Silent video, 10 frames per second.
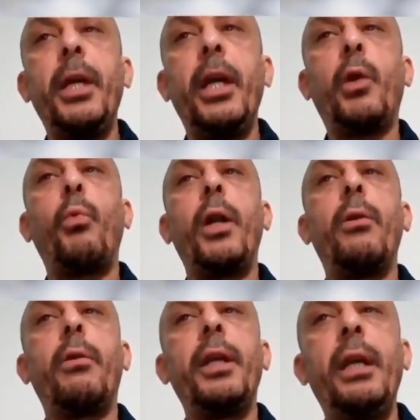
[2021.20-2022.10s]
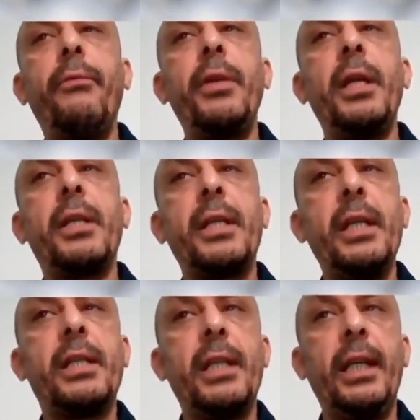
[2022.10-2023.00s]
be equal or even
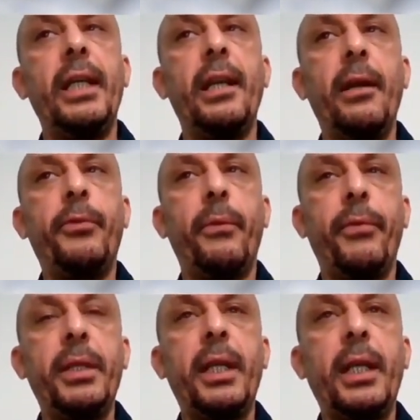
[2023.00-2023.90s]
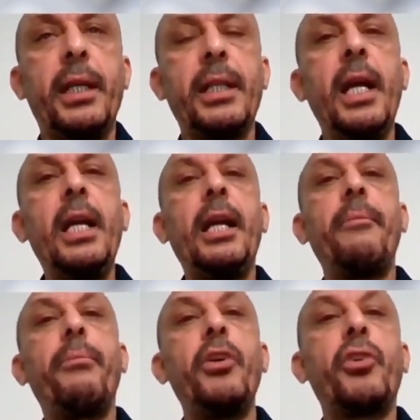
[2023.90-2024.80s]
exceed the left ventricles
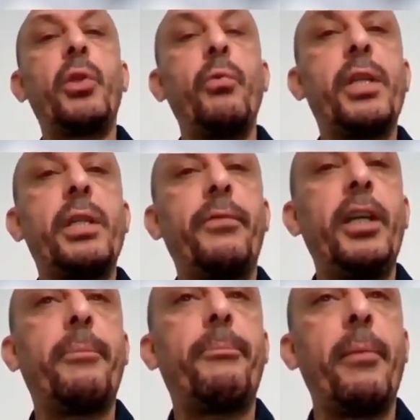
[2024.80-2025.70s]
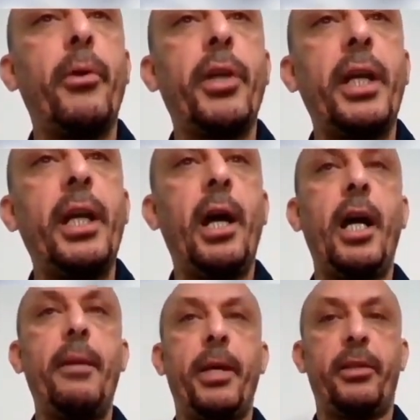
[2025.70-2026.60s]
in patients with severe
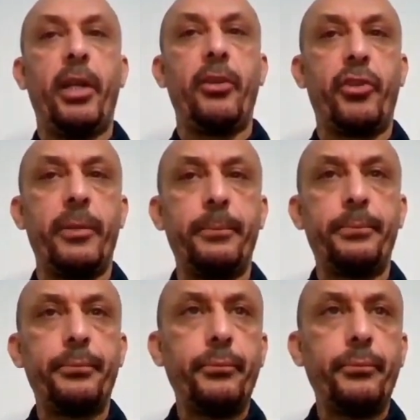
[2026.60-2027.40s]
pulmonary hypertension.